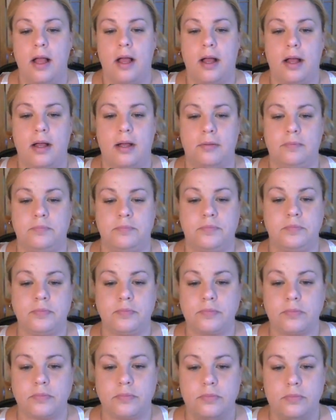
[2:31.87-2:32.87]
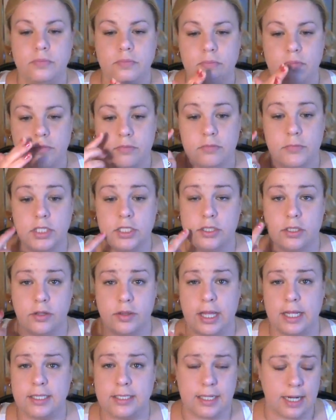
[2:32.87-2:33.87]
So
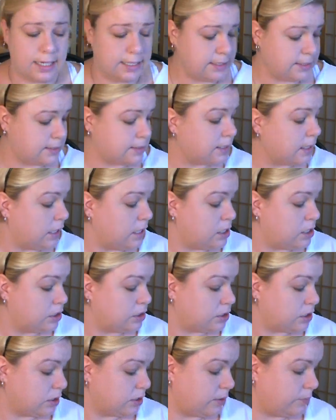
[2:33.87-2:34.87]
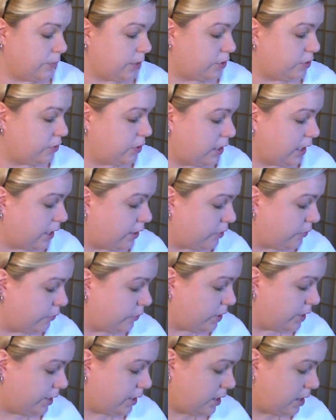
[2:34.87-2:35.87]
that's nice. So let me do the other
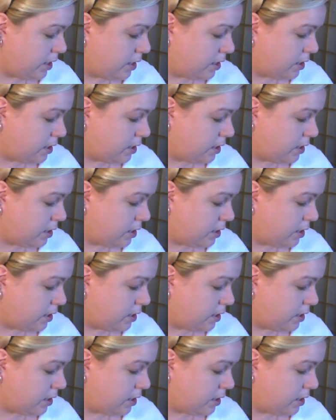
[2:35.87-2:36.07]
one.